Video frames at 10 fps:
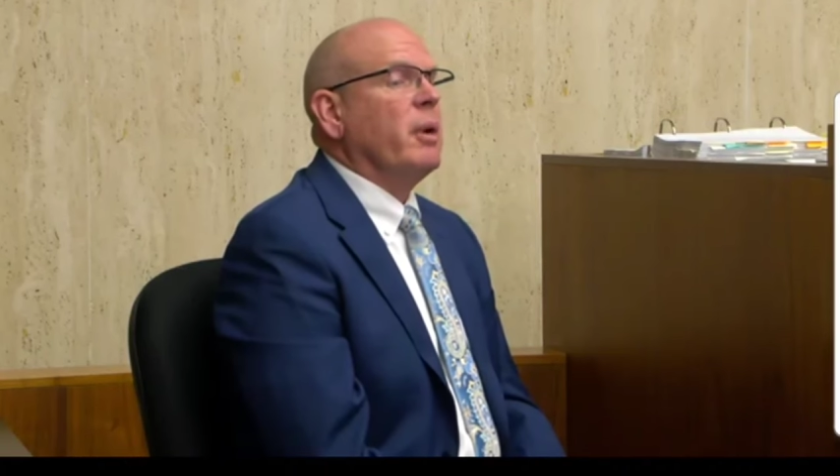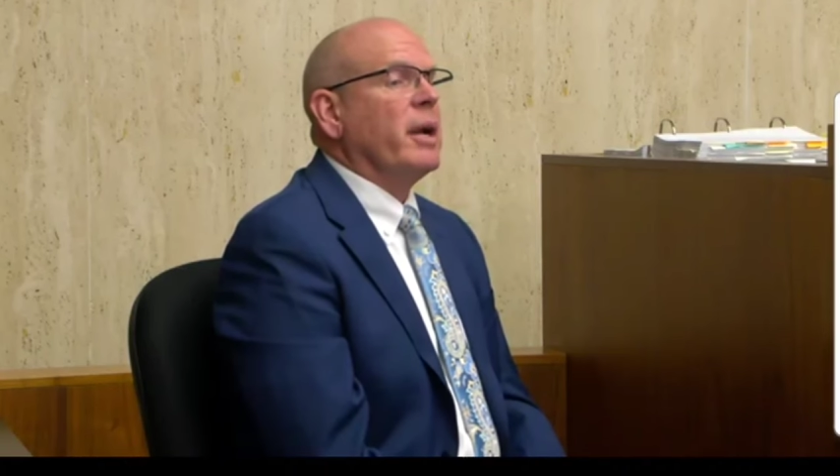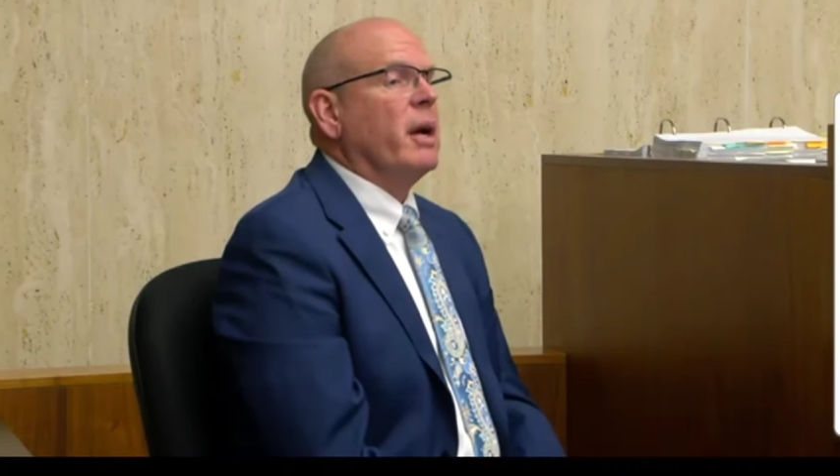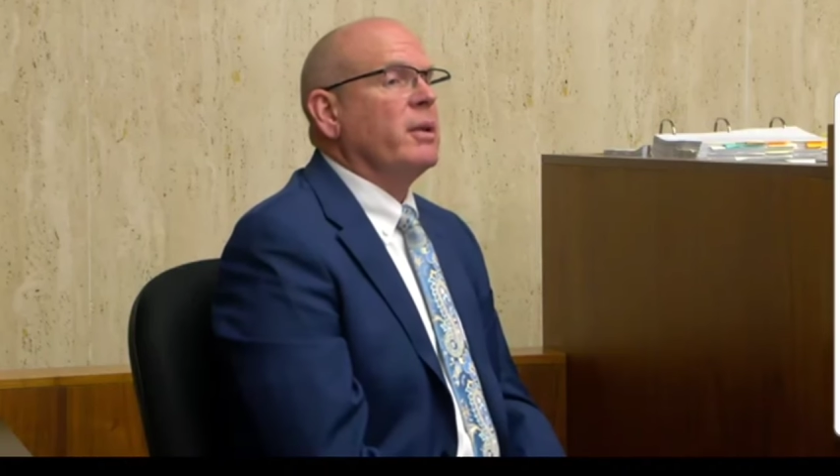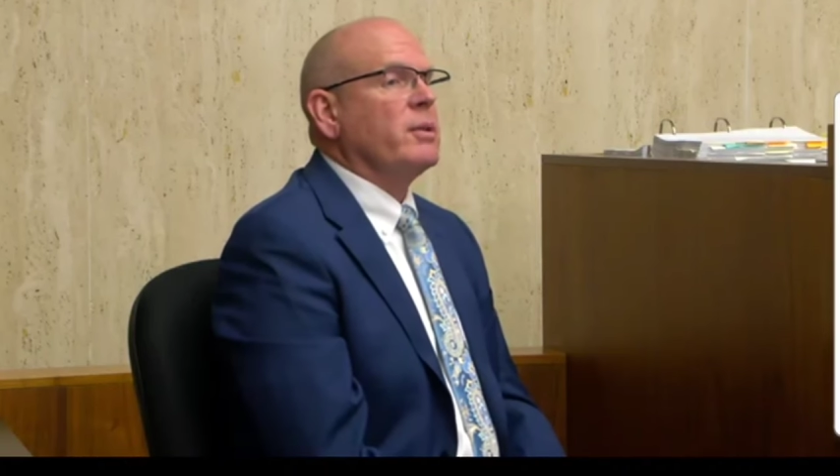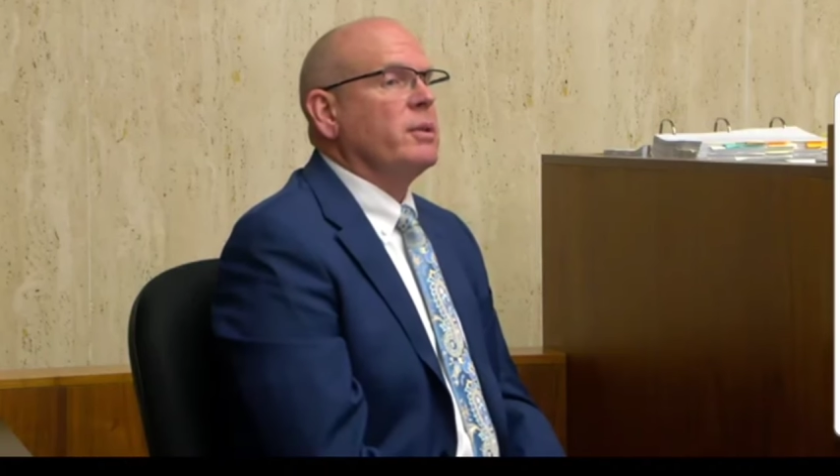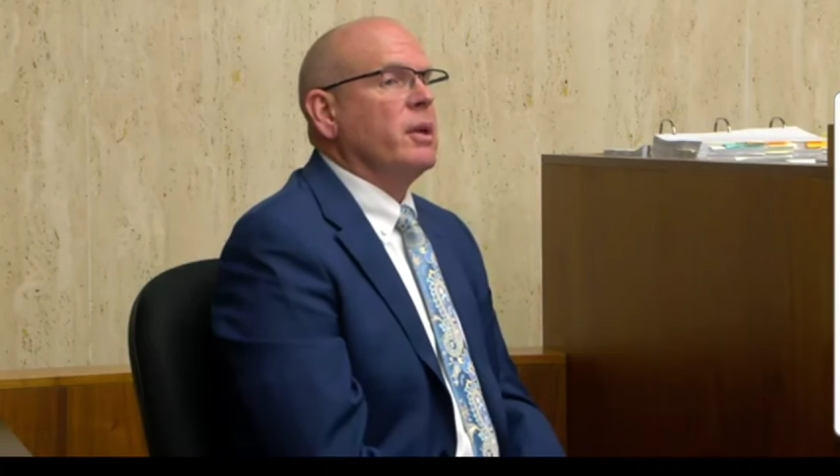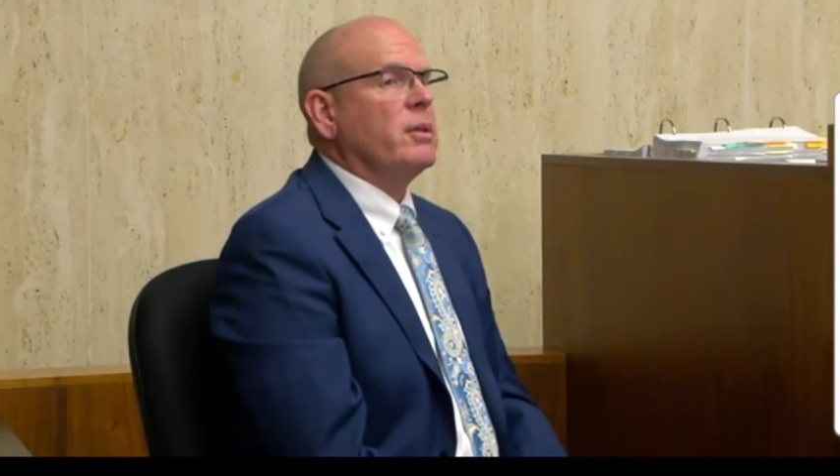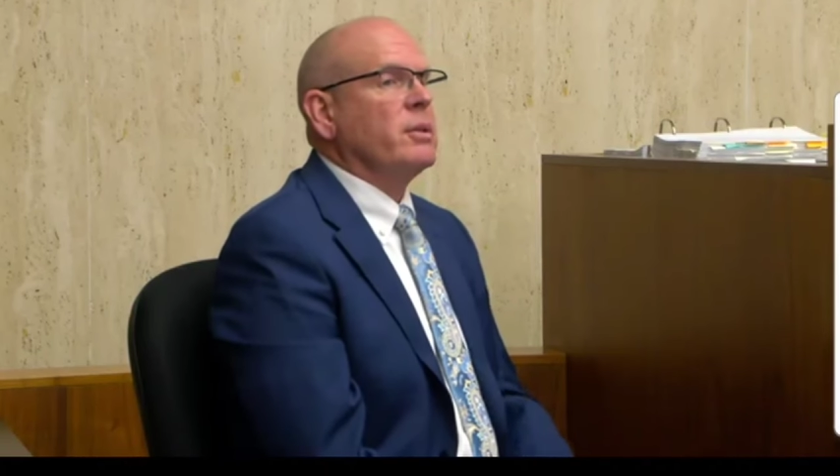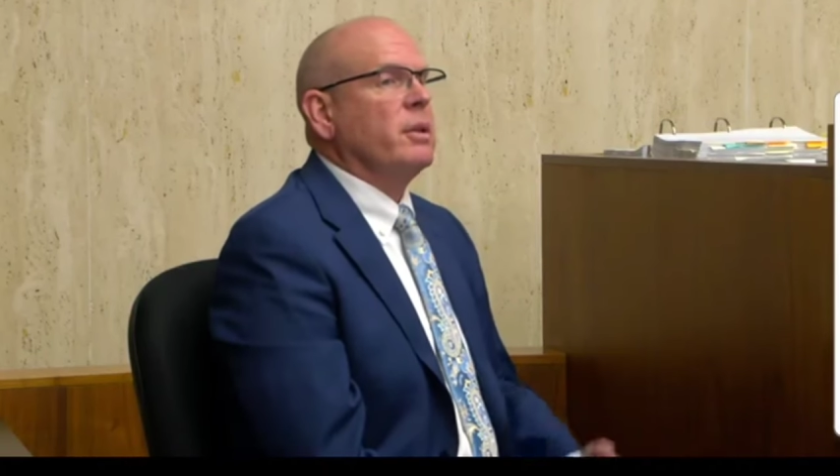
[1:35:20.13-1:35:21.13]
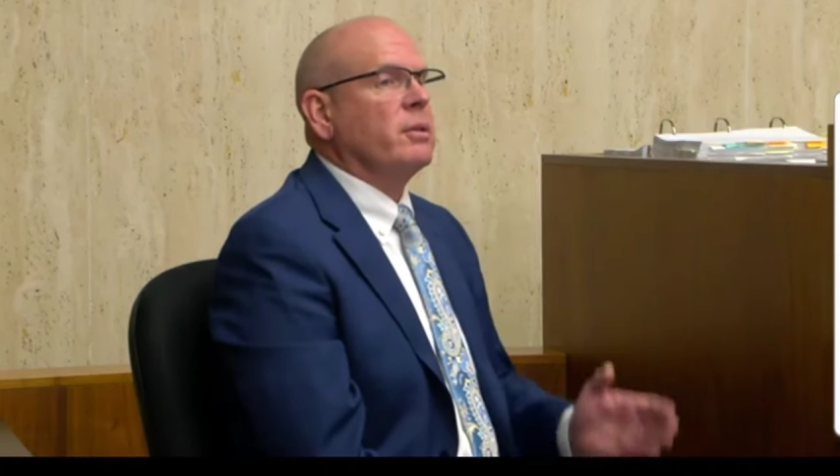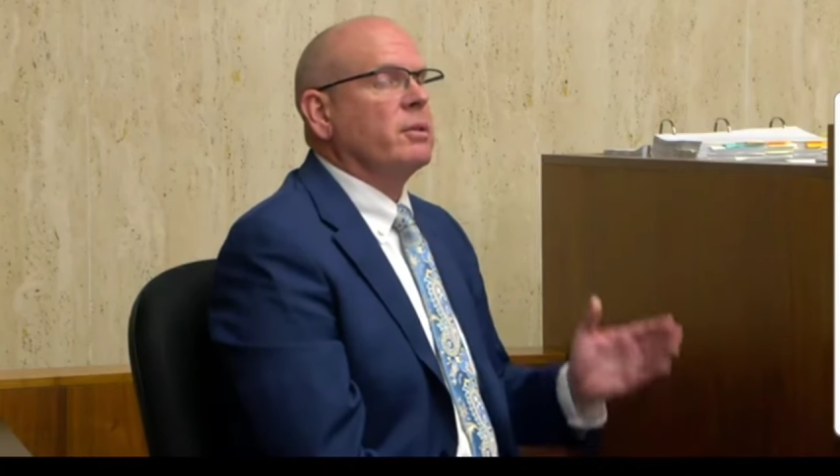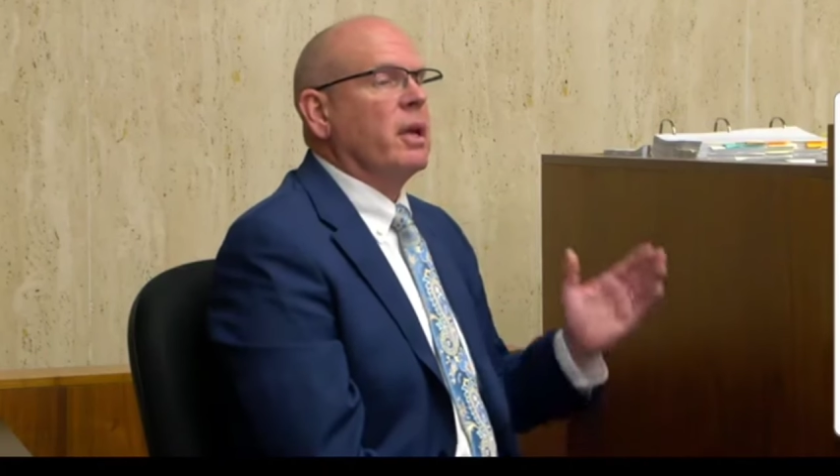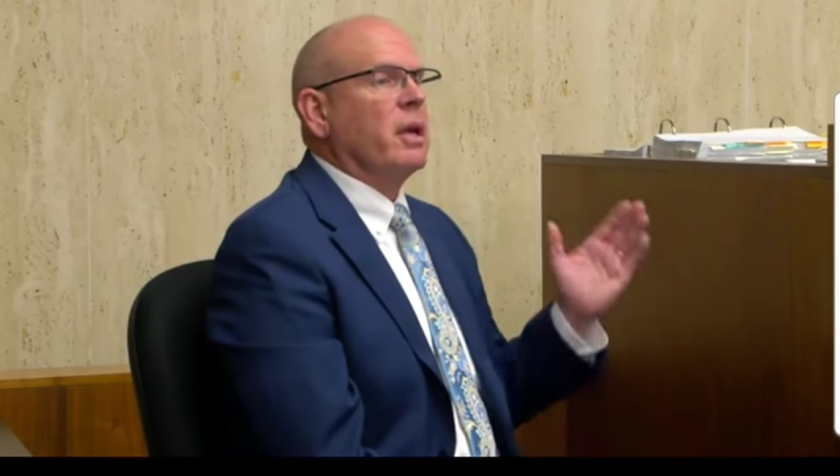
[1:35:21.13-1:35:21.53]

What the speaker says: my knowledge, the judge didn't